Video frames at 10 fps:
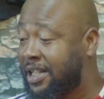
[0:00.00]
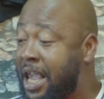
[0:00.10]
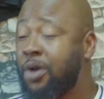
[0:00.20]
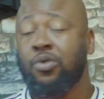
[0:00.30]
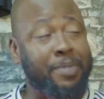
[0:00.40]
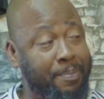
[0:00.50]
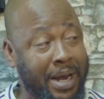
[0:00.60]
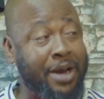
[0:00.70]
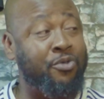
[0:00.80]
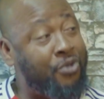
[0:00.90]
will be
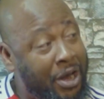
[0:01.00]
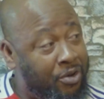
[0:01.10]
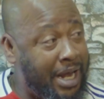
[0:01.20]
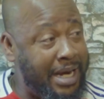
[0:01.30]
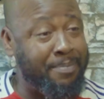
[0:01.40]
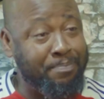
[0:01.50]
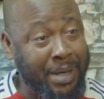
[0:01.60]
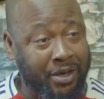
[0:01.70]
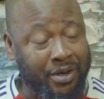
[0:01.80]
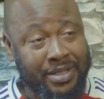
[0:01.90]
playing regularly
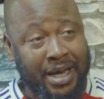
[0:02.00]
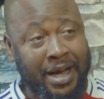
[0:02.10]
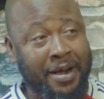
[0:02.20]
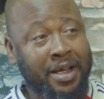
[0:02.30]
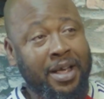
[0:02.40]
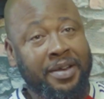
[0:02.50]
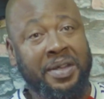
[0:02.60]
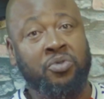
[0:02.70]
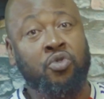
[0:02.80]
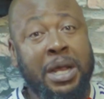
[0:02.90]
because the
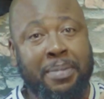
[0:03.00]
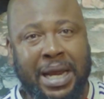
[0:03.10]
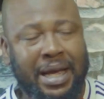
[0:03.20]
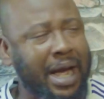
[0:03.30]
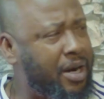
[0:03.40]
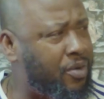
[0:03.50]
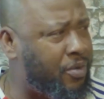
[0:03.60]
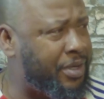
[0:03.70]
good evening, I mean